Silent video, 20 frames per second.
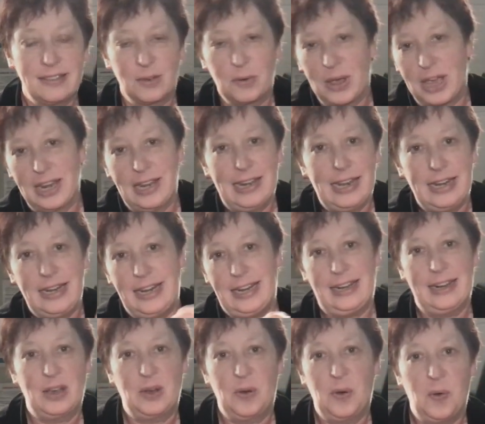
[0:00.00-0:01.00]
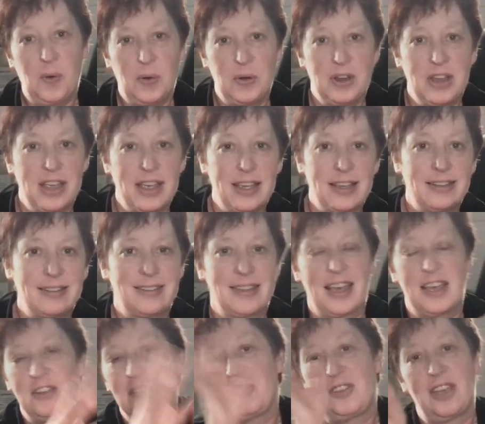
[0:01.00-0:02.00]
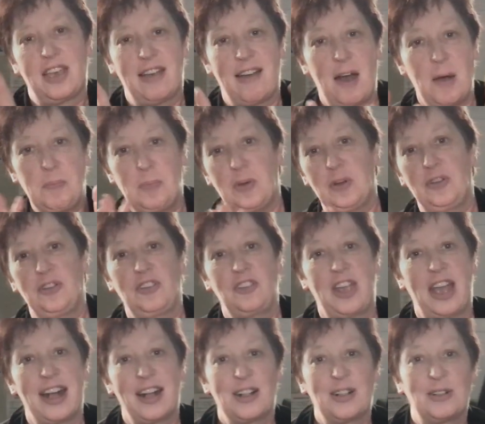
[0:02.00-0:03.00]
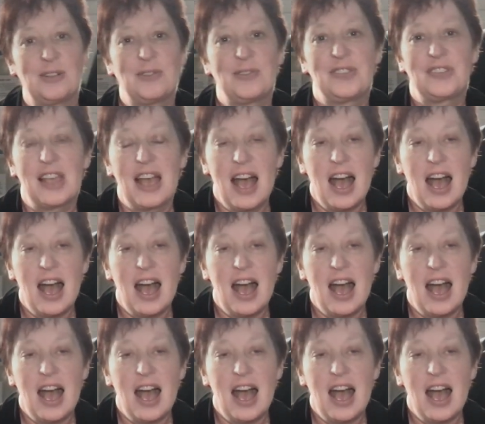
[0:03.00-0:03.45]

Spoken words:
all hidden in little corners and up on shelves.